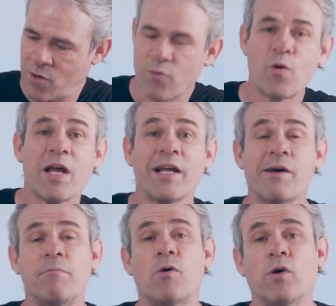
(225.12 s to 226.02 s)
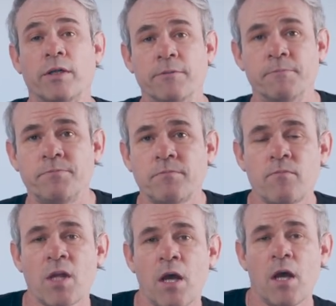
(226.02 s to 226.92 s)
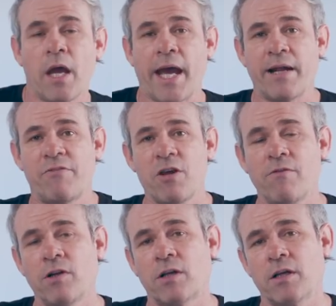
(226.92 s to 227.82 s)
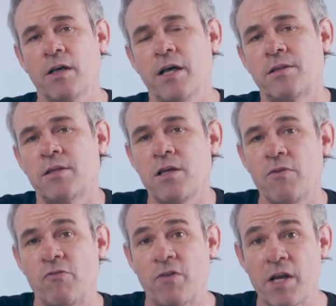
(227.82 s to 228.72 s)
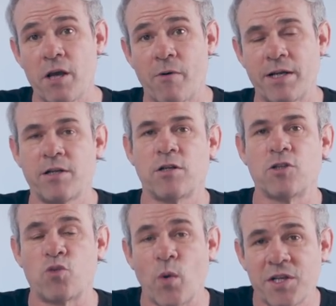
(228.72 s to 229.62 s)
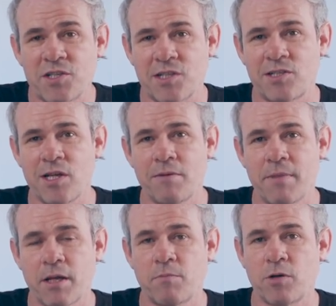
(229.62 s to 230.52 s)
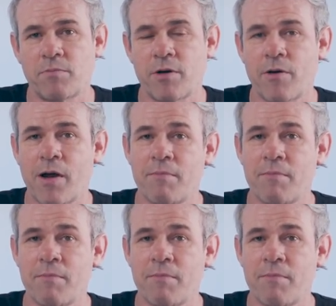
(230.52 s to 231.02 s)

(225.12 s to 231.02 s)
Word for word: really important. And if you have a look at the video I did on the 2016 MacBook Pro,